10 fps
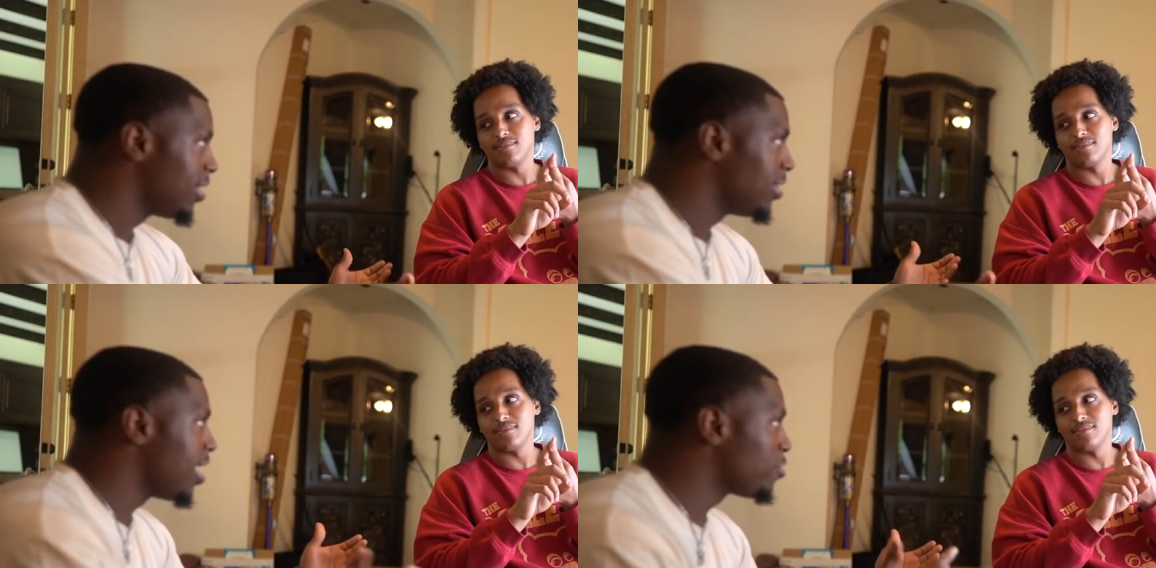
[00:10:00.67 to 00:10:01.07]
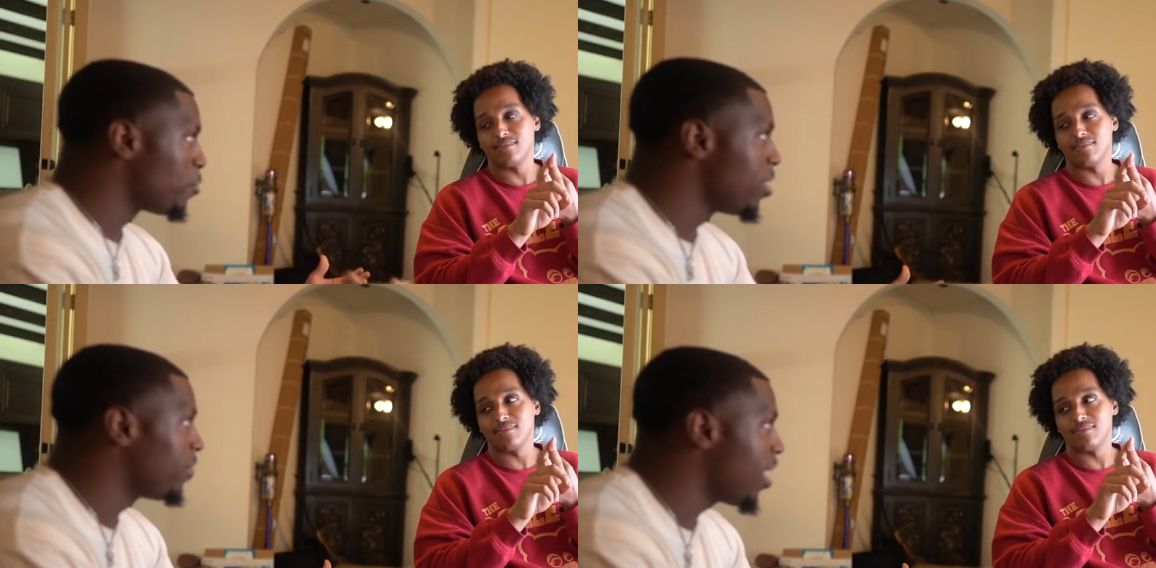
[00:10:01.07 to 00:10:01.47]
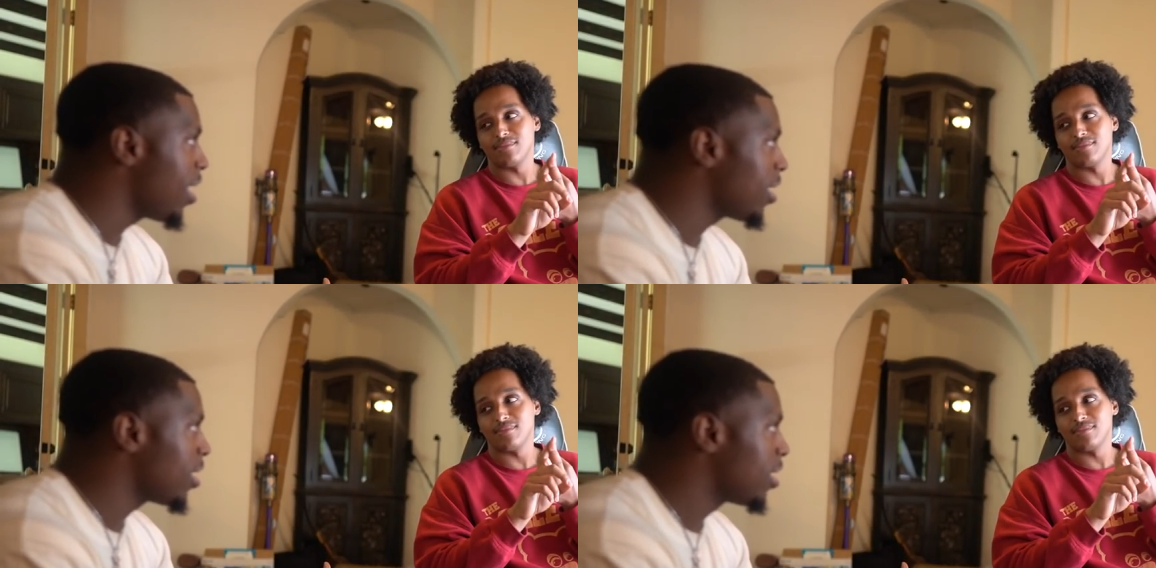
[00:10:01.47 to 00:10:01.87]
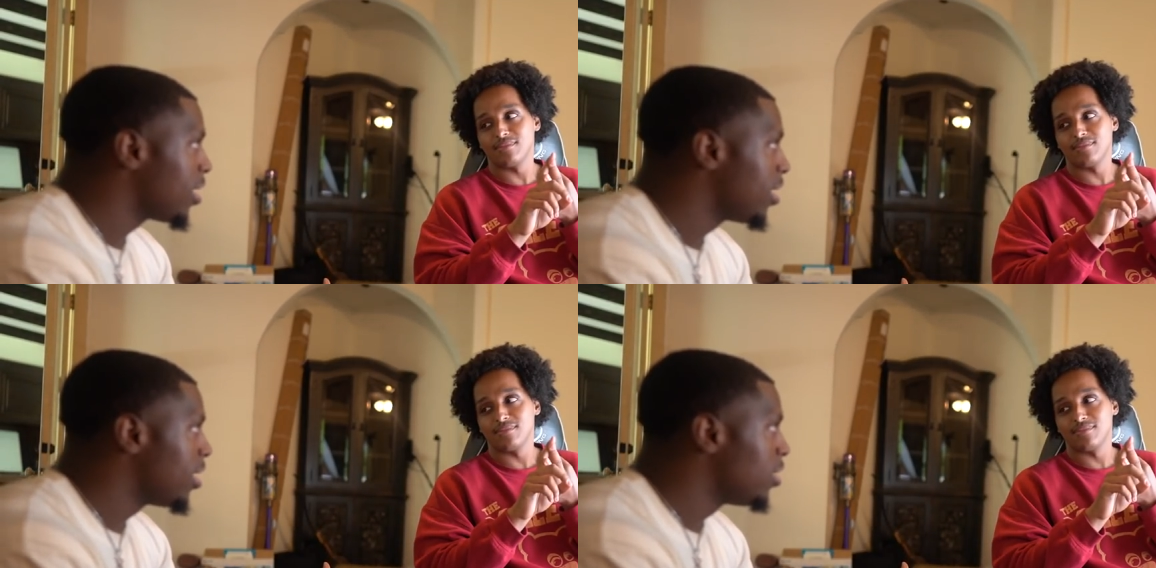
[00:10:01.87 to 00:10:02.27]
Speaker 1: that's a red flag.
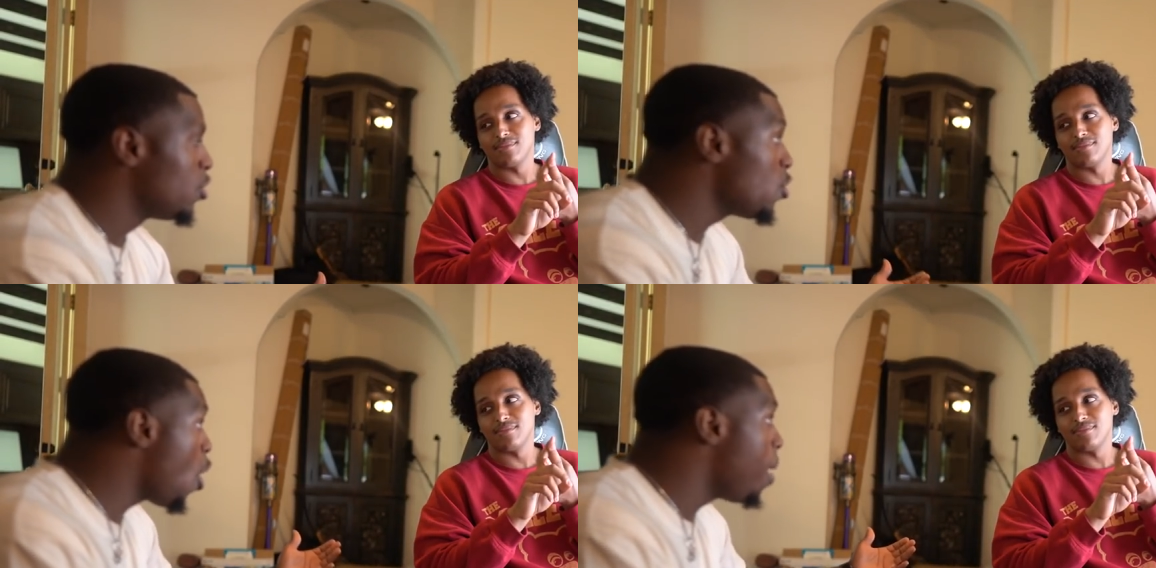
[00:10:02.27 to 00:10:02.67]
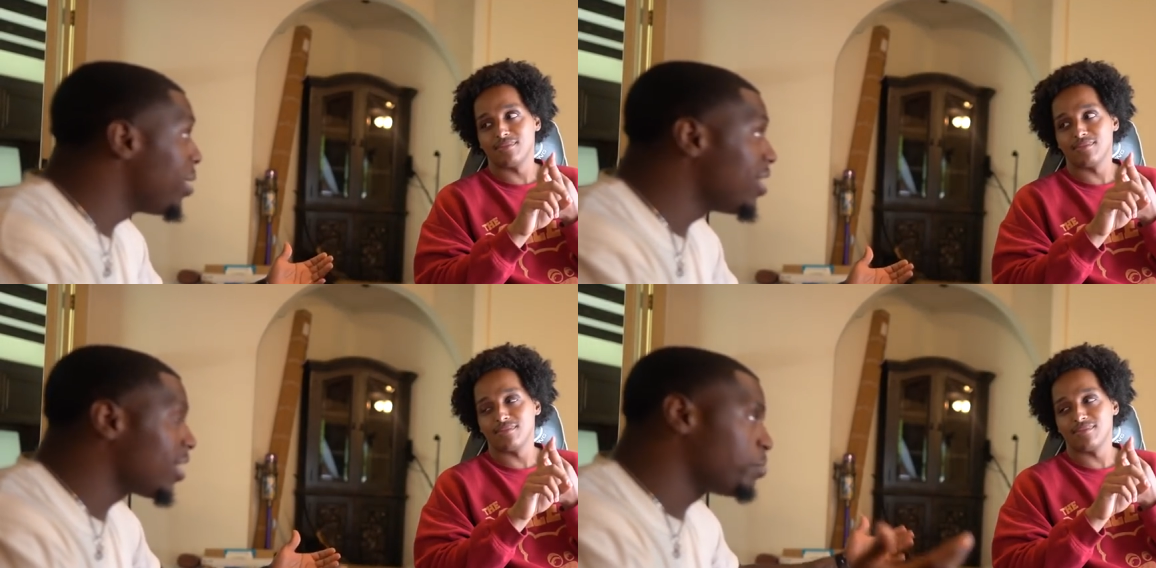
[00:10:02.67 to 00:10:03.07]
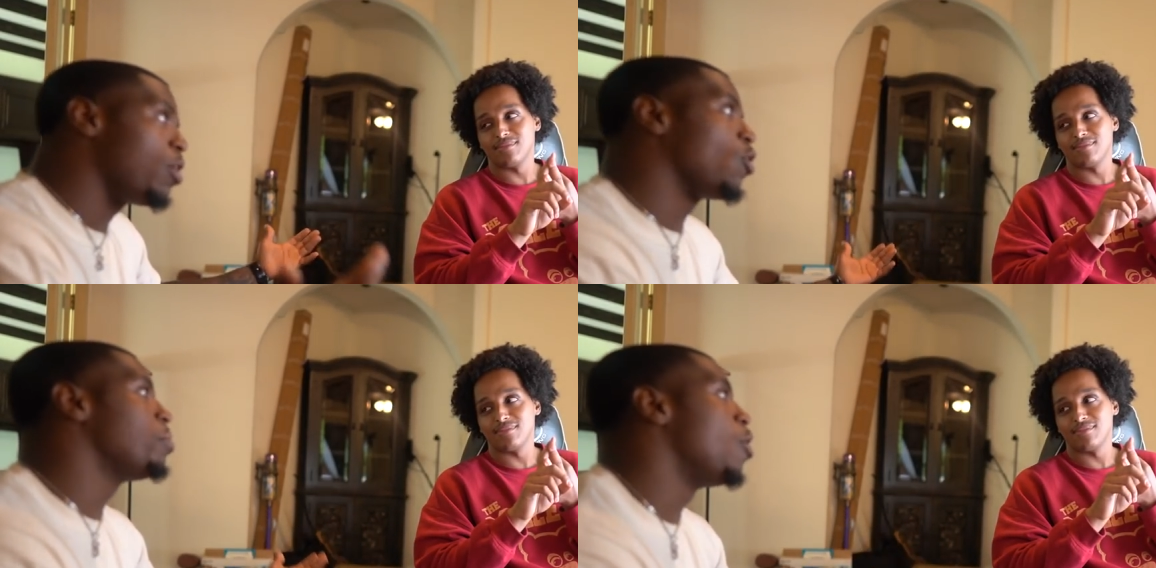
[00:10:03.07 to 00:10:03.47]
Do you know how many? Bro, come